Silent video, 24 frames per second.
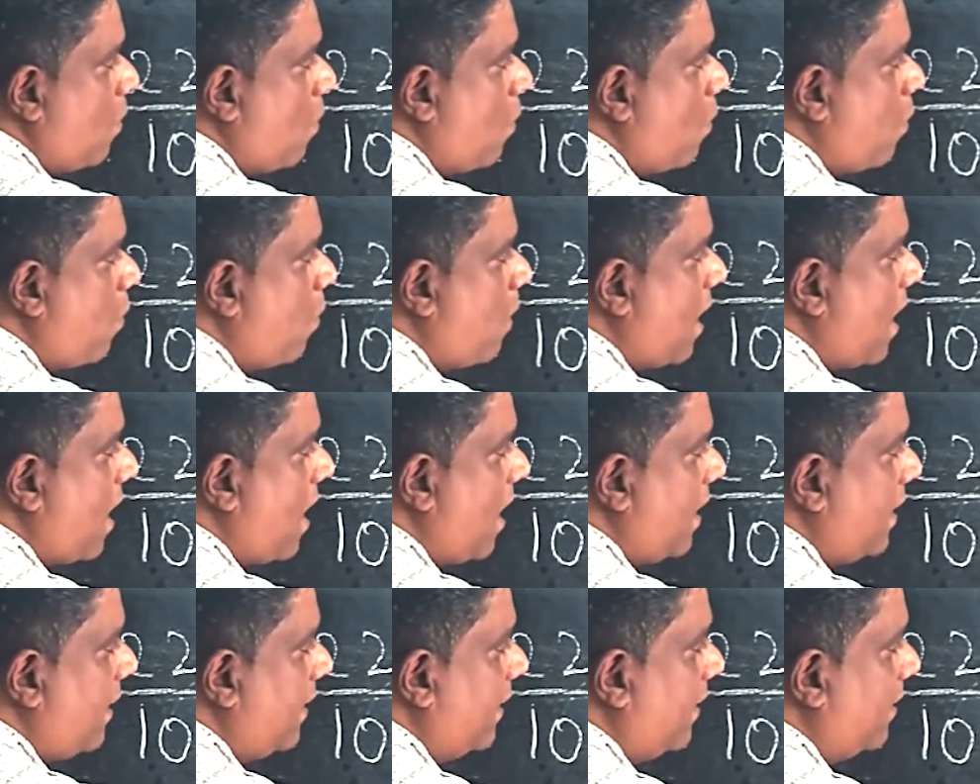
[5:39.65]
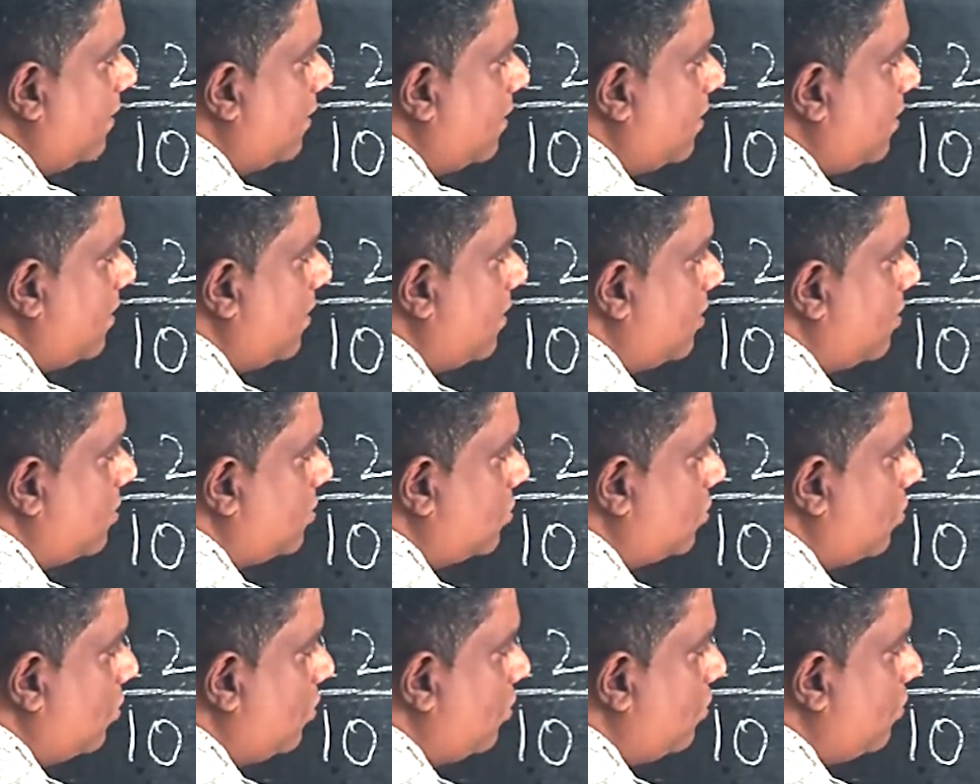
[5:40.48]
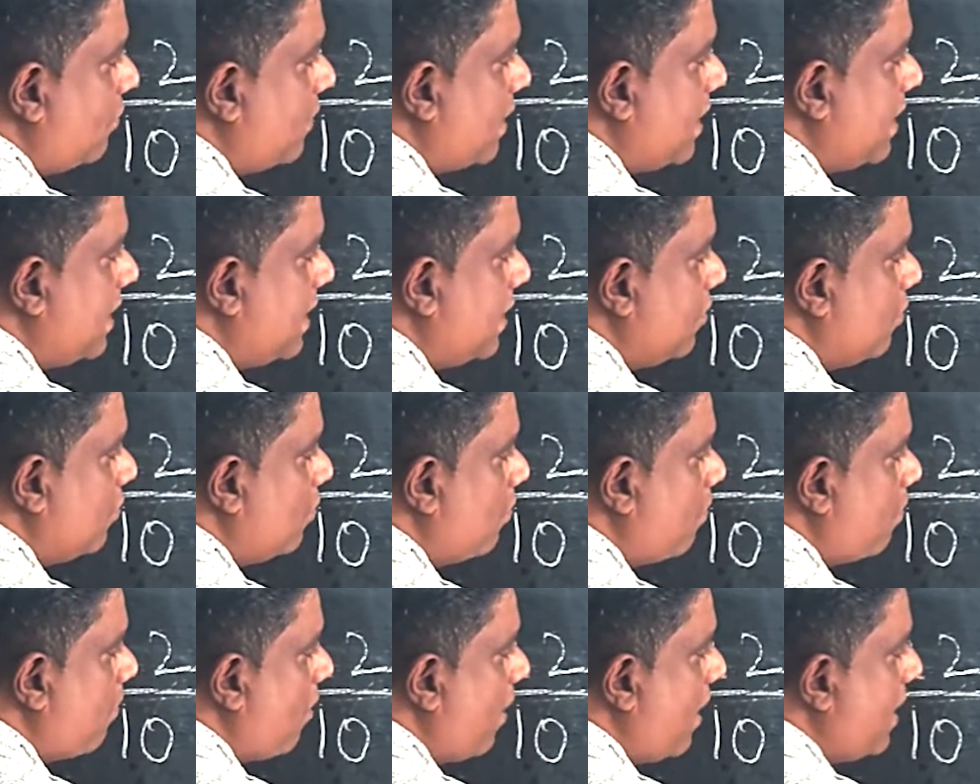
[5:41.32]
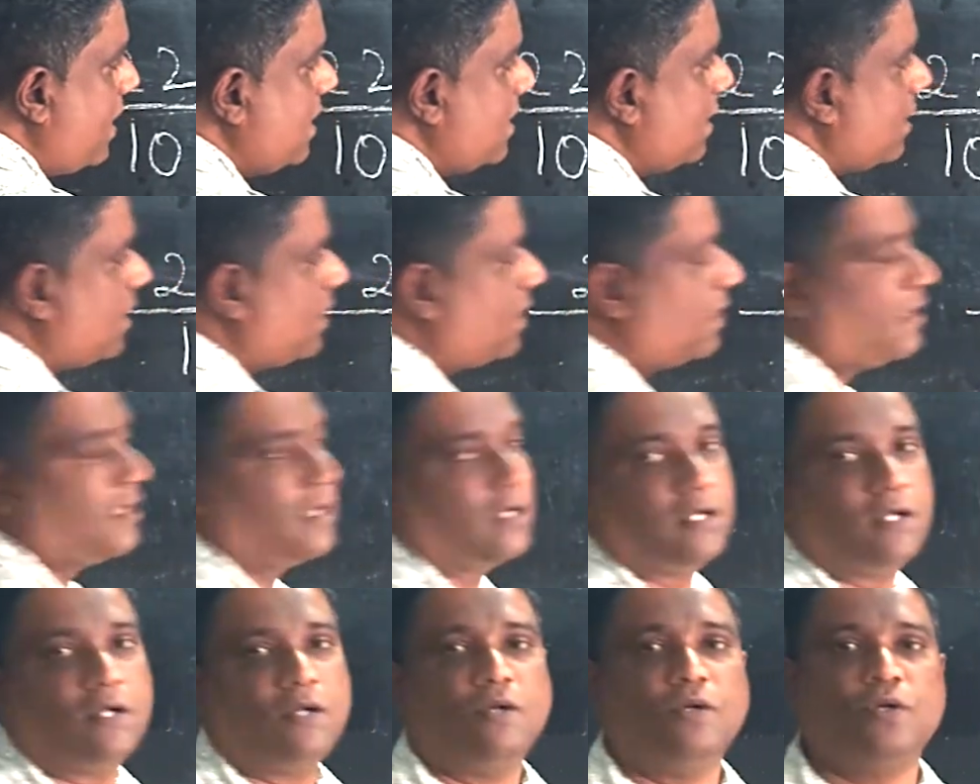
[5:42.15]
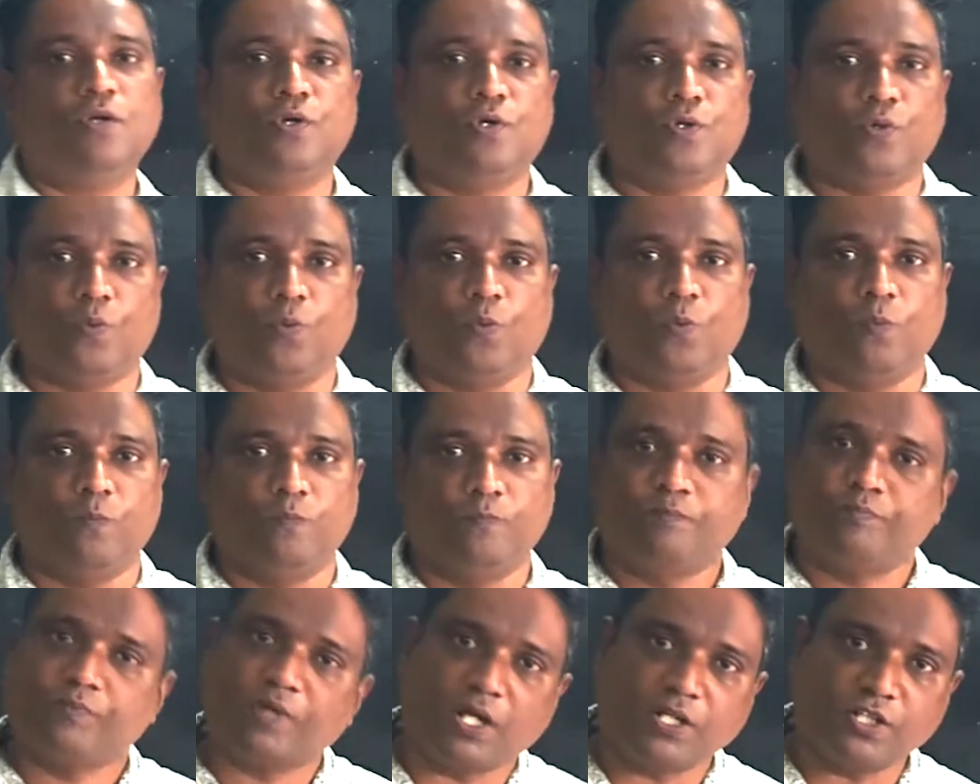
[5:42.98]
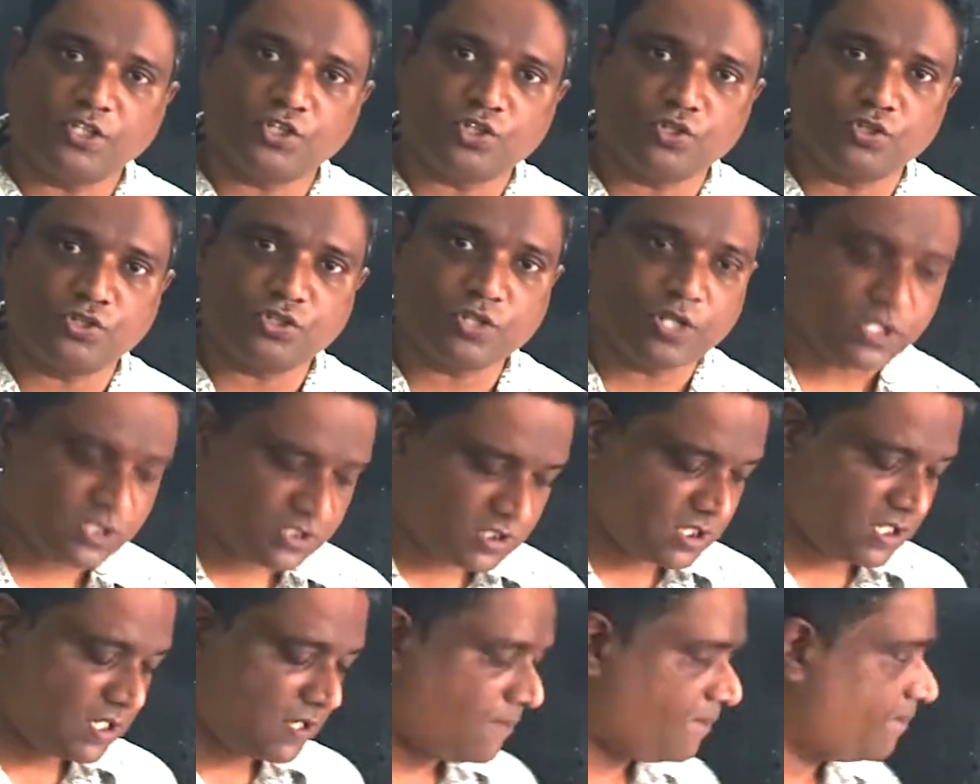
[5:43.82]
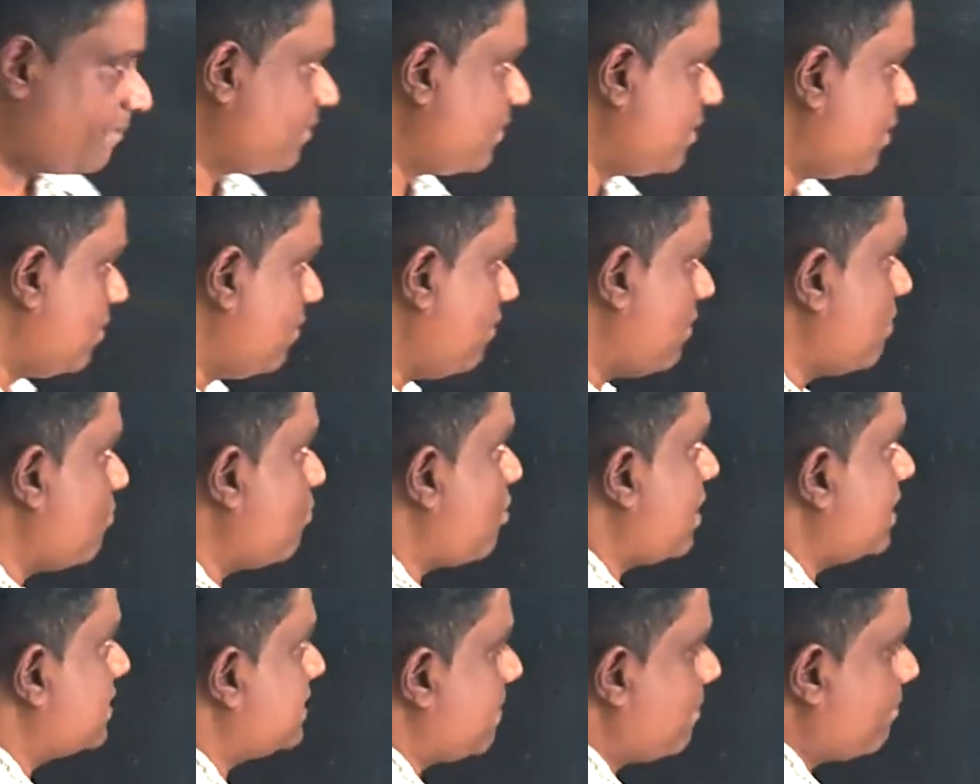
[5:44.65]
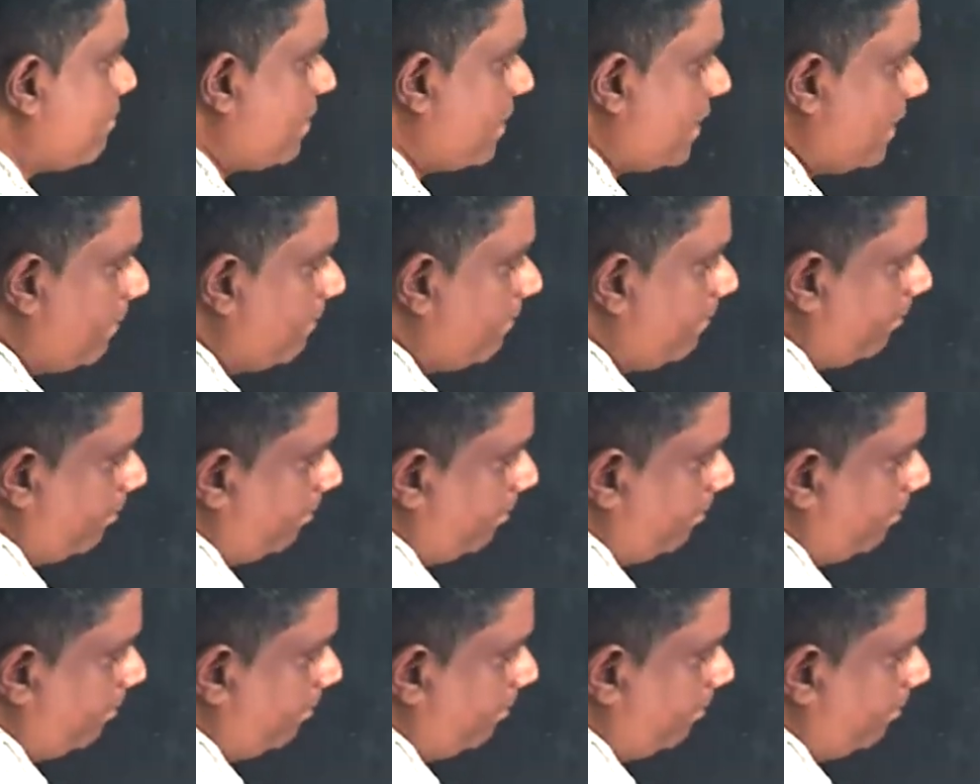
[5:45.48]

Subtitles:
1. So 22.2. Understood, students? One more example.